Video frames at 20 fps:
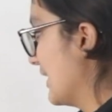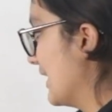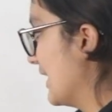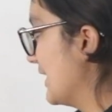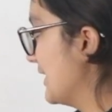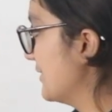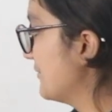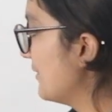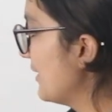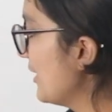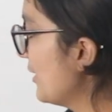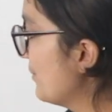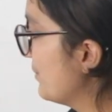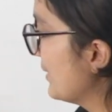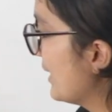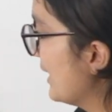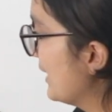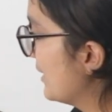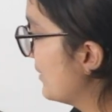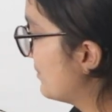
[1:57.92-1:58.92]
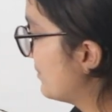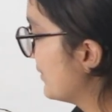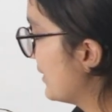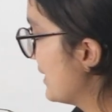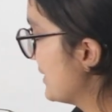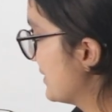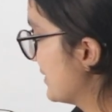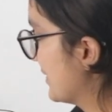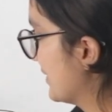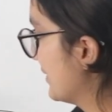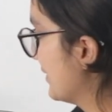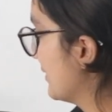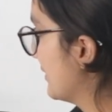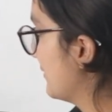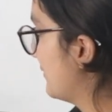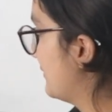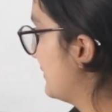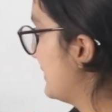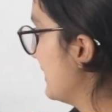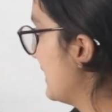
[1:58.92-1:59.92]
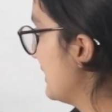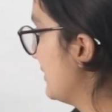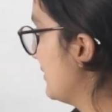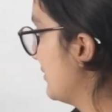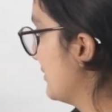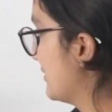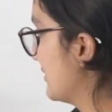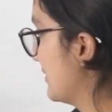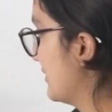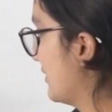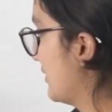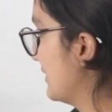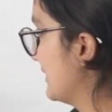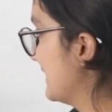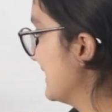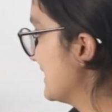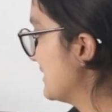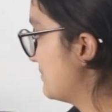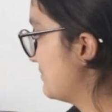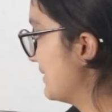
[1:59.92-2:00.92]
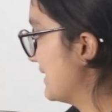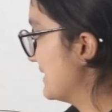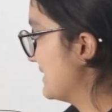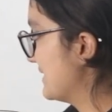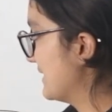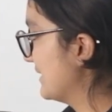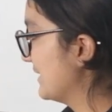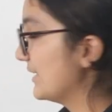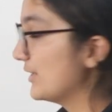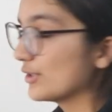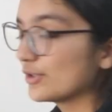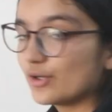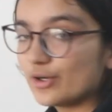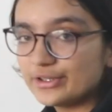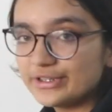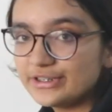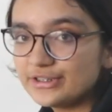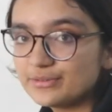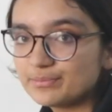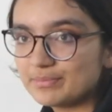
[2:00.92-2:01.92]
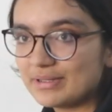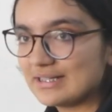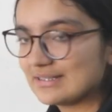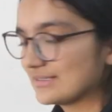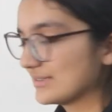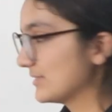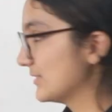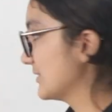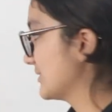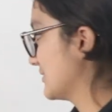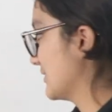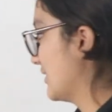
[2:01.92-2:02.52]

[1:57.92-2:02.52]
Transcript: and if I apply a pressure of 10 Newton on this piston, then according to Pascal's